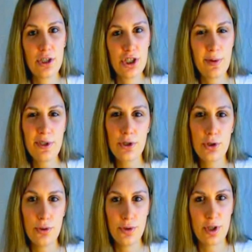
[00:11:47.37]
She wasn't
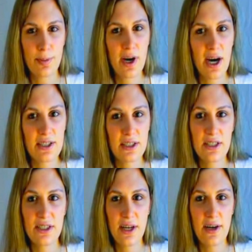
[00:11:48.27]
too surprised
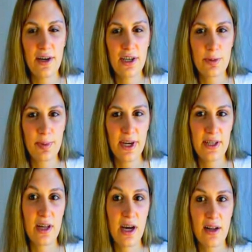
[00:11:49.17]
and said it
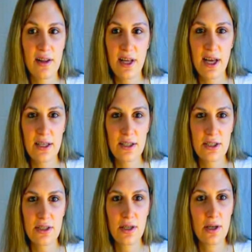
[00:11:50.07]
explained a lot of
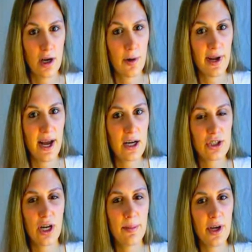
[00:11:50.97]
things, a
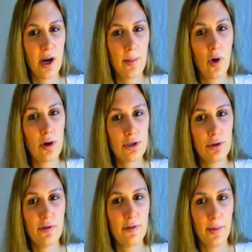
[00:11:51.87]
reaction I'd become all
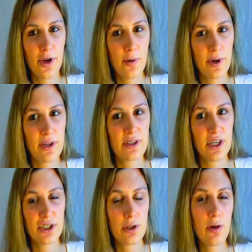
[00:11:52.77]
too familiar with as
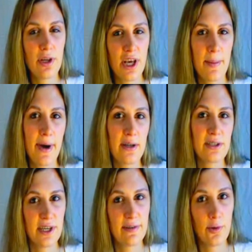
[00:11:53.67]
I slowly came out
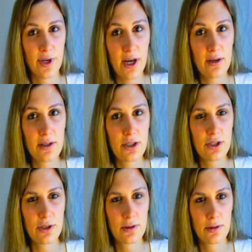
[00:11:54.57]
to everyone
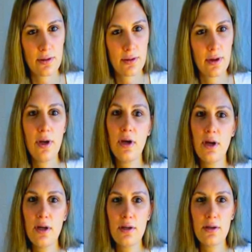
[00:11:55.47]
else.
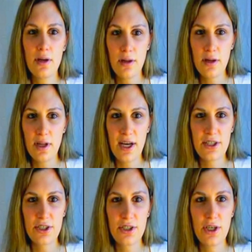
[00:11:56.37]

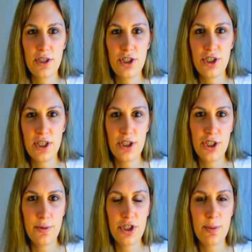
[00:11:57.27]
Nonetheless, she said
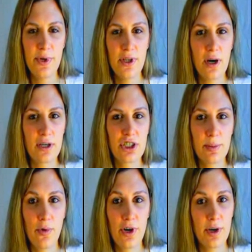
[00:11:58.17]
she wished me luck and
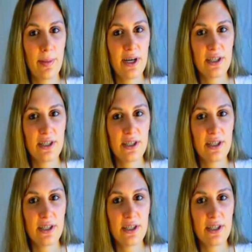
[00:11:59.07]
supported my